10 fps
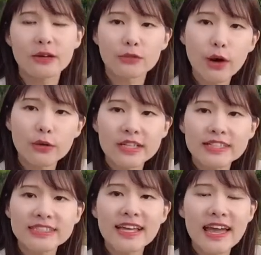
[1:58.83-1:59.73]

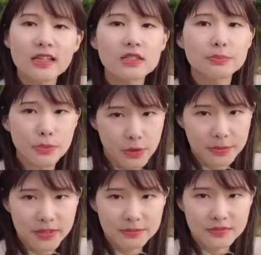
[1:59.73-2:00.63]
worries and
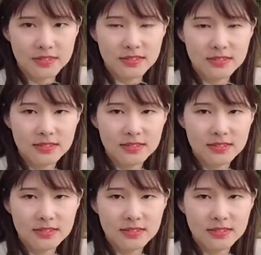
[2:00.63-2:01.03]
problems.